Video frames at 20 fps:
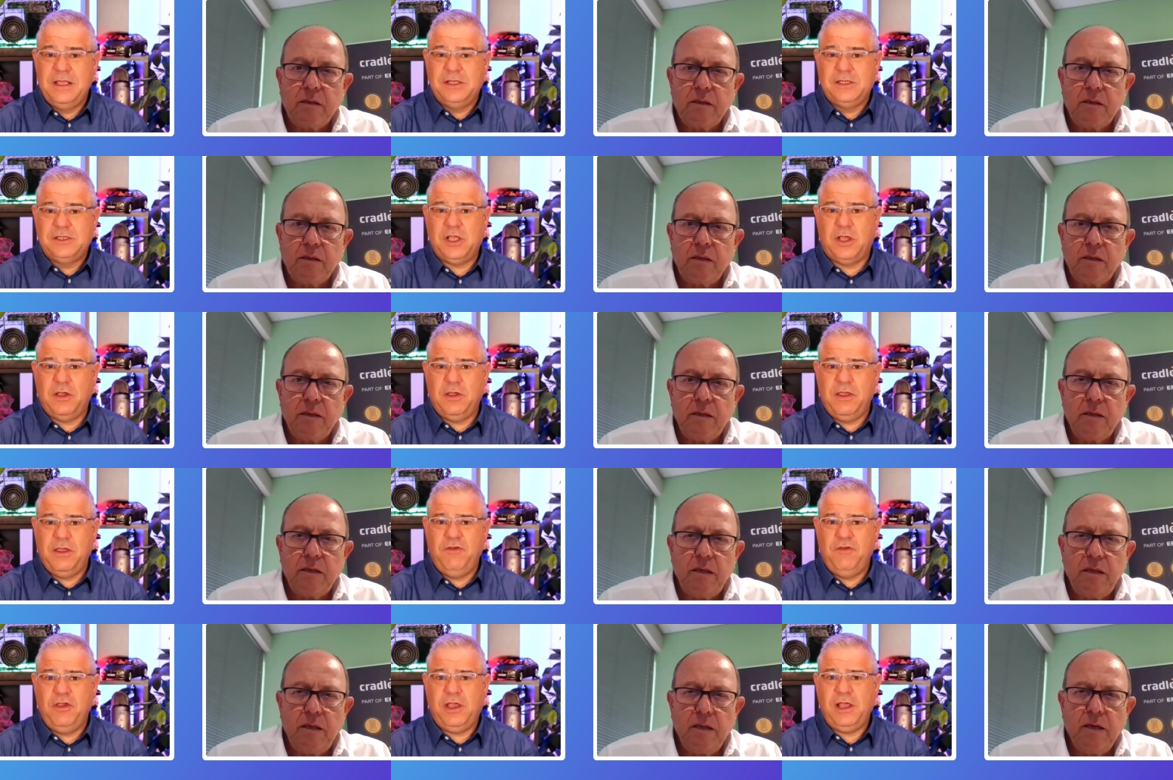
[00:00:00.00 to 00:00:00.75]
Speaker 1: So,
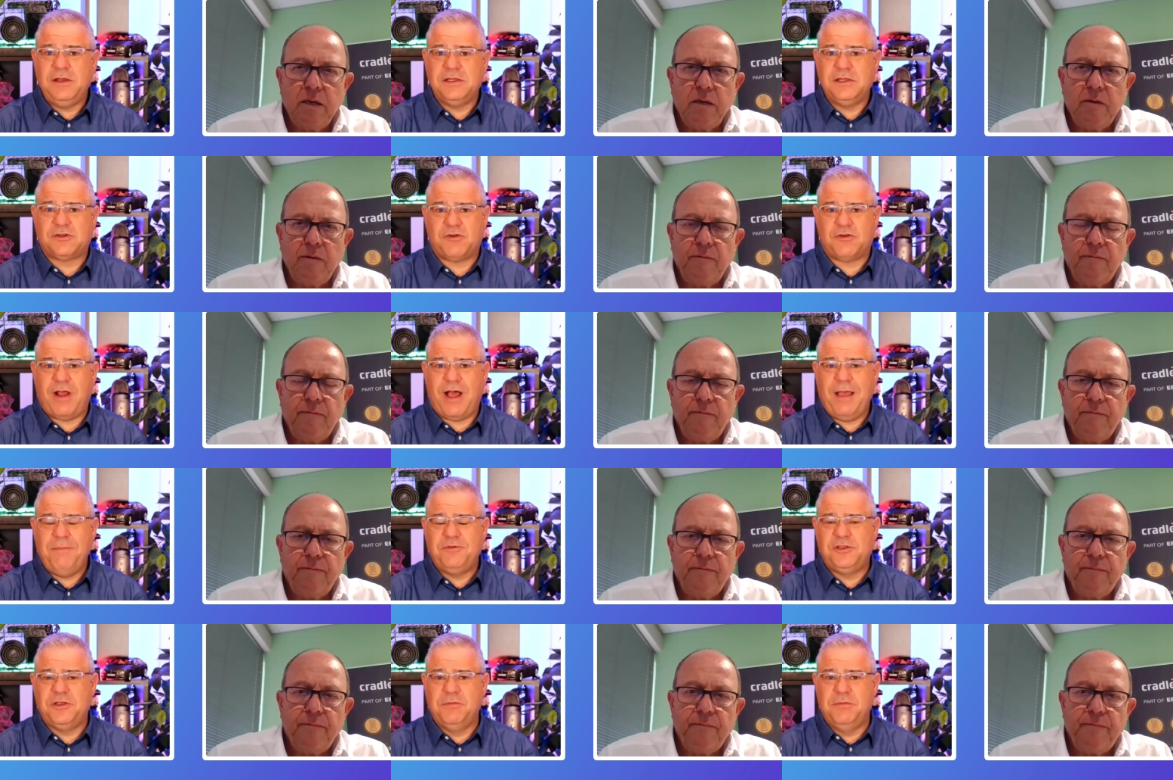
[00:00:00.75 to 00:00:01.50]
if you could yeah.
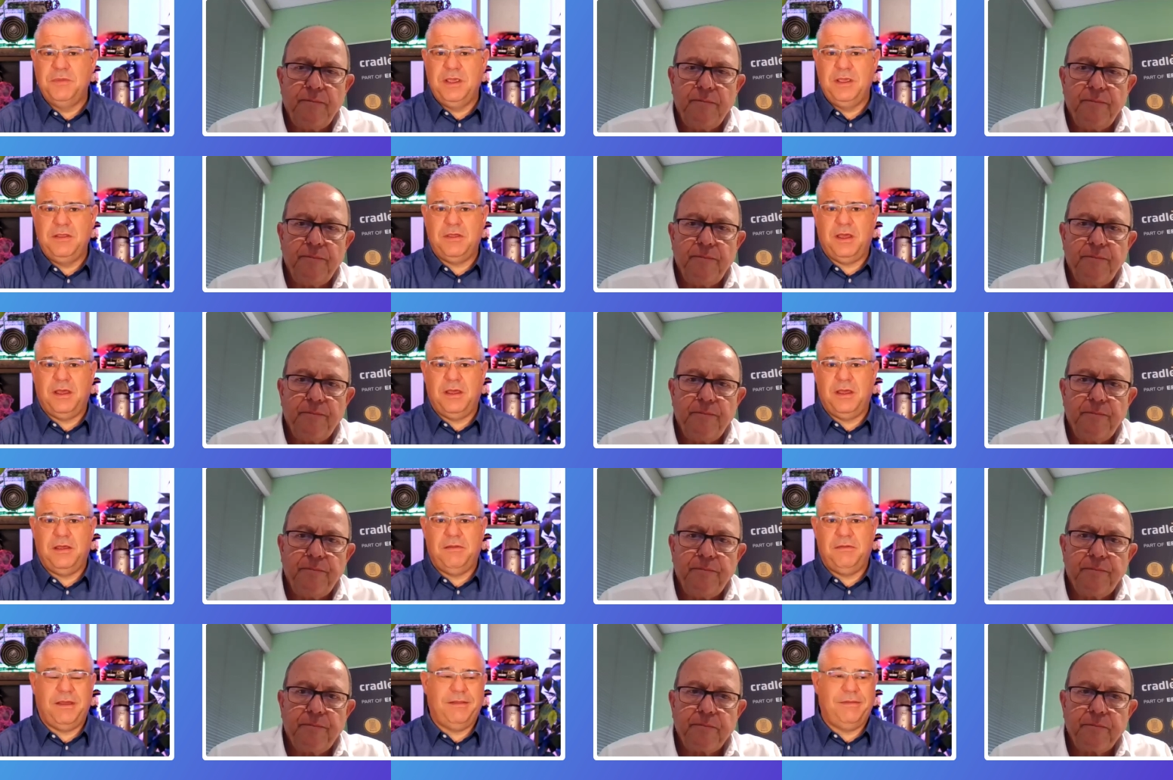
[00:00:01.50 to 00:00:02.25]
describe to me
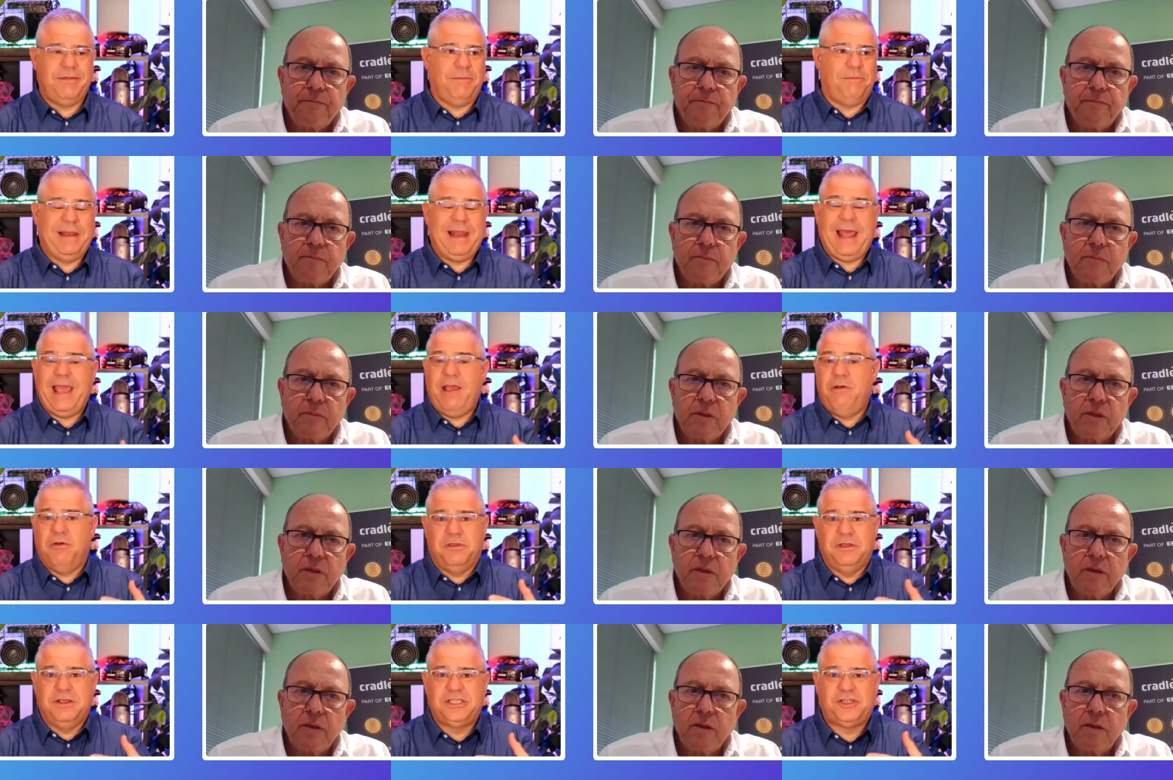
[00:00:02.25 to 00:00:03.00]
the, the, the play
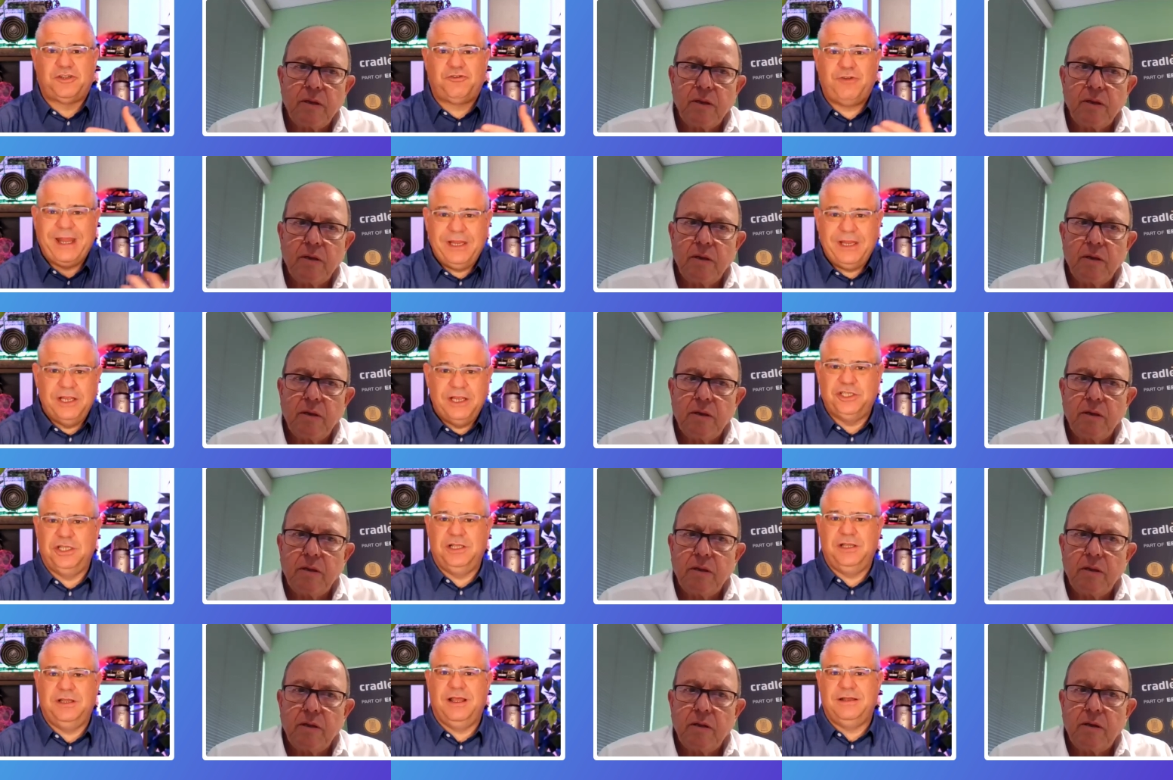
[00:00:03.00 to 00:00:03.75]
or the
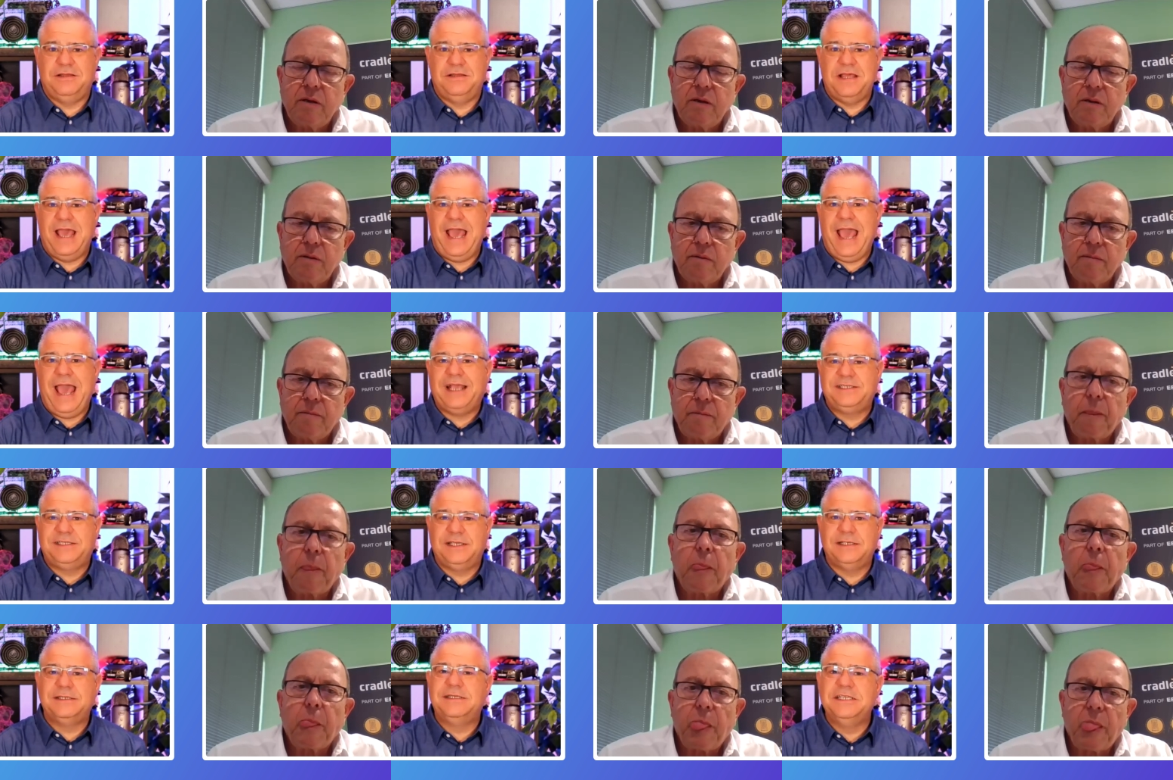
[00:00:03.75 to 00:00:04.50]
strategy that
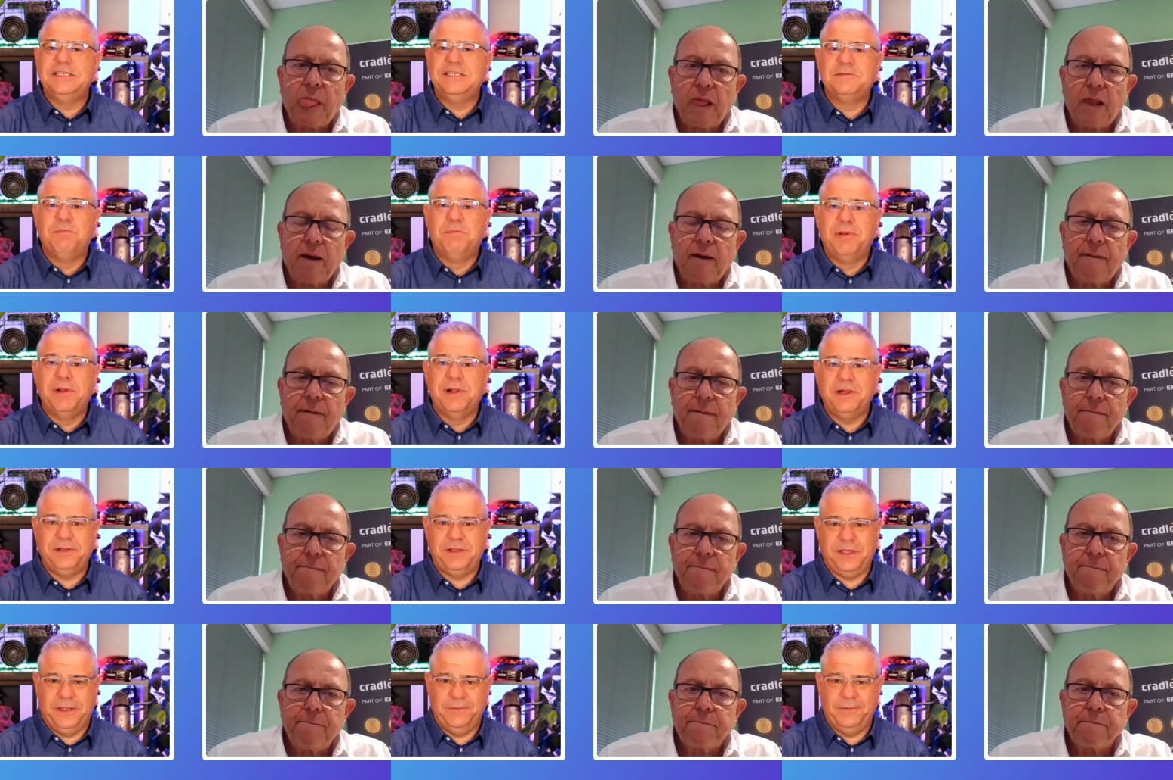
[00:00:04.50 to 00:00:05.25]
Axiz is
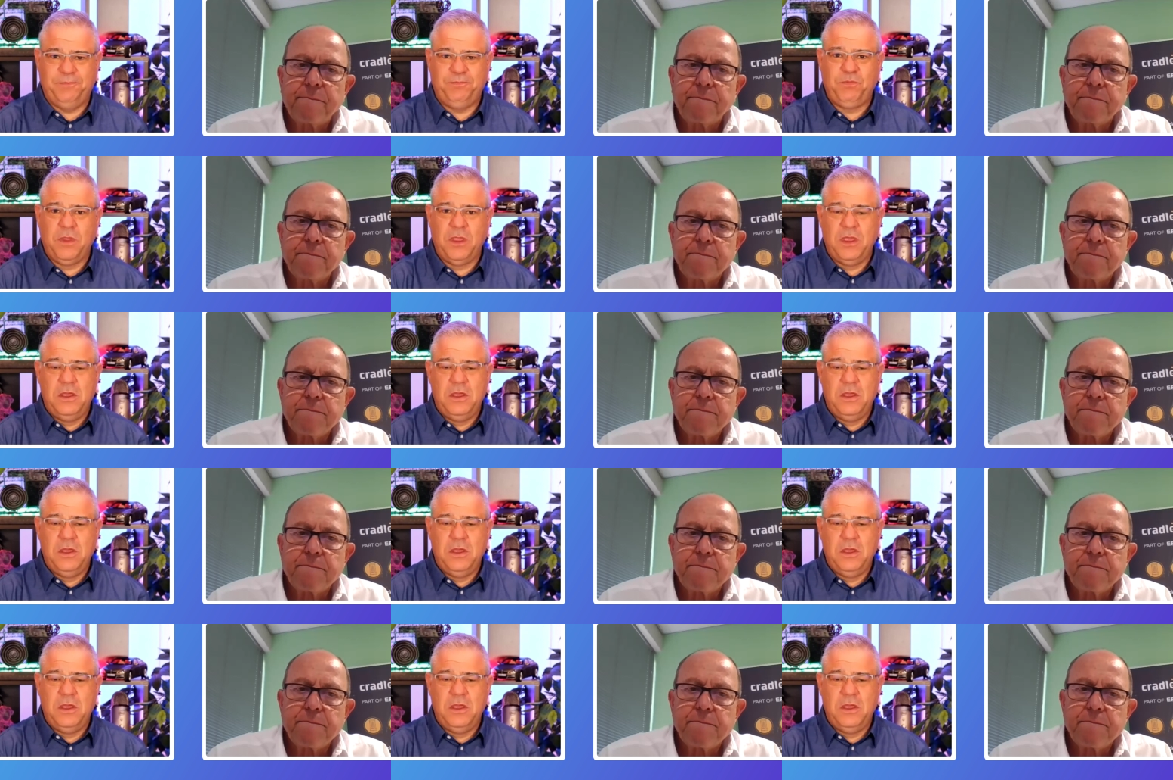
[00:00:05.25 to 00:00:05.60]
building